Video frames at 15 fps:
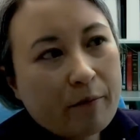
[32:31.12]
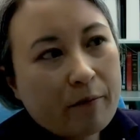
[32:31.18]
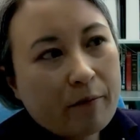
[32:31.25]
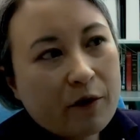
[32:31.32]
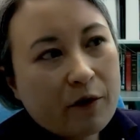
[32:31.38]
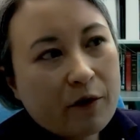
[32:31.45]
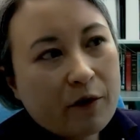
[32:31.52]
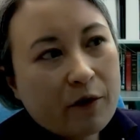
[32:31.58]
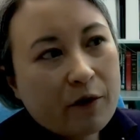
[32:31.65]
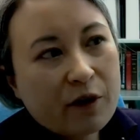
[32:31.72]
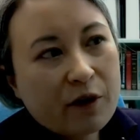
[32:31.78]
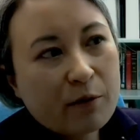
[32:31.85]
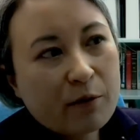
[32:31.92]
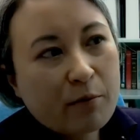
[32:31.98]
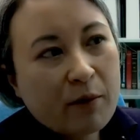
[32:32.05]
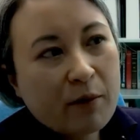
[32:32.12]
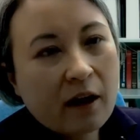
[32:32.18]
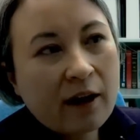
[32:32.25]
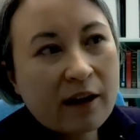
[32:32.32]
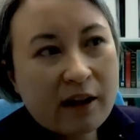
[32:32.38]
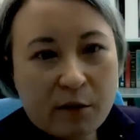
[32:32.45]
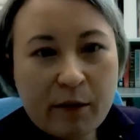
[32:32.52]
make
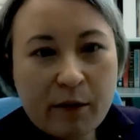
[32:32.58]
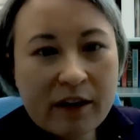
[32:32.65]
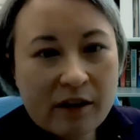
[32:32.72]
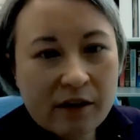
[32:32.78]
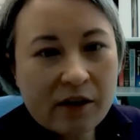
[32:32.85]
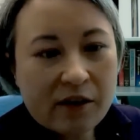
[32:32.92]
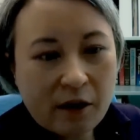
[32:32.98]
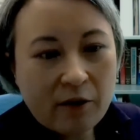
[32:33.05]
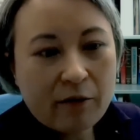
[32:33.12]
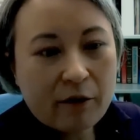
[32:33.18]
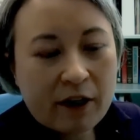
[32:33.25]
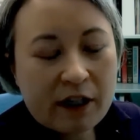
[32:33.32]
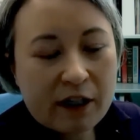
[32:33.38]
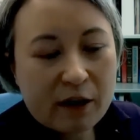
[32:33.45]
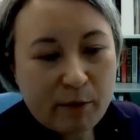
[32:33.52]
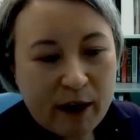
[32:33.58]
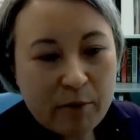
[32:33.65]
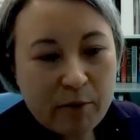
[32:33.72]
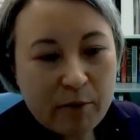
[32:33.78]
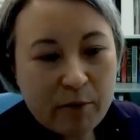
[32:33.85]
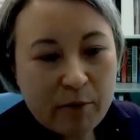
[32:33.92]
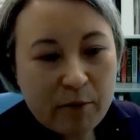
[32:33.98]
unexpected discoveries, make
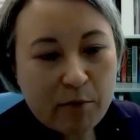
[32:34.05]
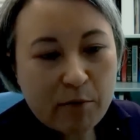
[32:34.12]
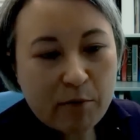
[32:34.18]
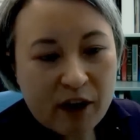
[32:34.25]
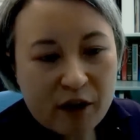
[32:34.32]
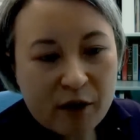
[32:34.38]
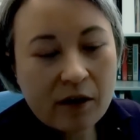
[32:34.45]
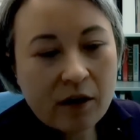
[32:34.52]
measurements,